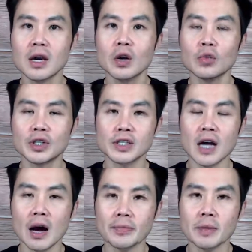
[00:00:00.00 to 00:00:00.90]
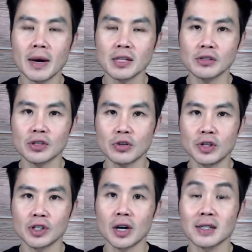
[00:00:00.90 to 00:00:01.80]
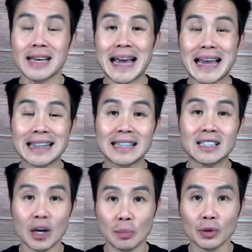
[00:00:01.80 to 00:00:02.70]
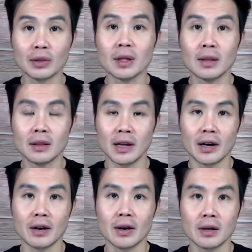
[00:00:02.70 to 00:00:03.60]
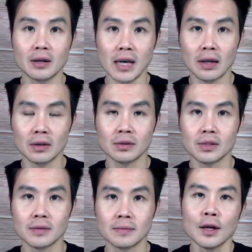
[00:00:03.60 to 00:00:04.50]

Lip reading: We just optimized their screenshots and they doubled their downloads.